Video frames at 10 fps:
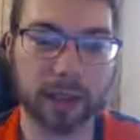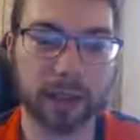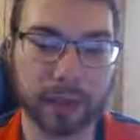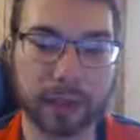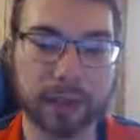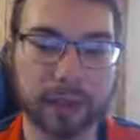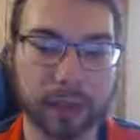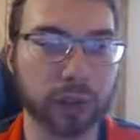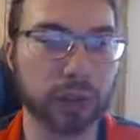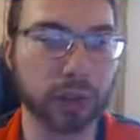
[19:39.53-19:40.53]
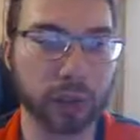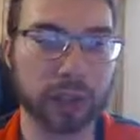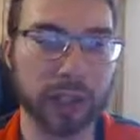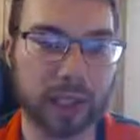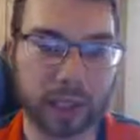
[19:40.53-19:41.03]
these fusion
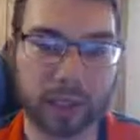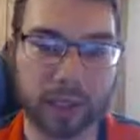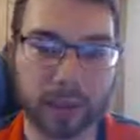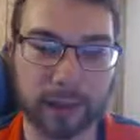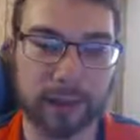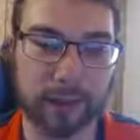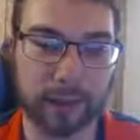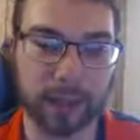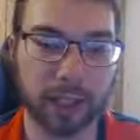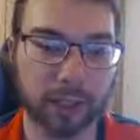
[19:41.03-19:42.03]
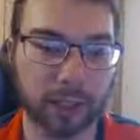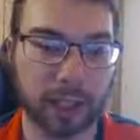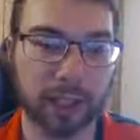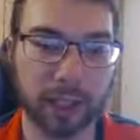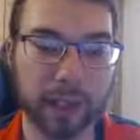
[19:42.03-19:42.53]
cards, these
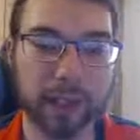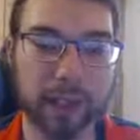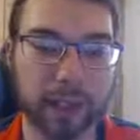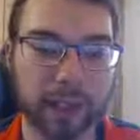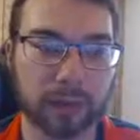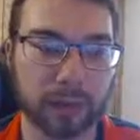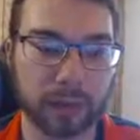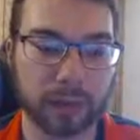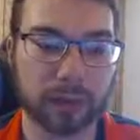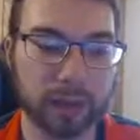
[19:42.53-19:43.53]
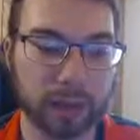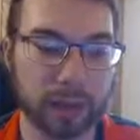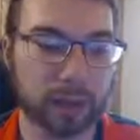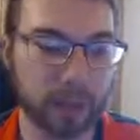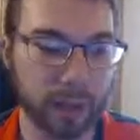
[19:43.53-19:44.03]
legendary
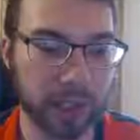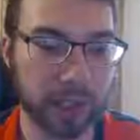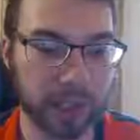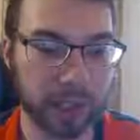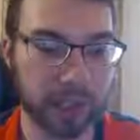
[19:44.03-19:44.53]
cards. What is it called?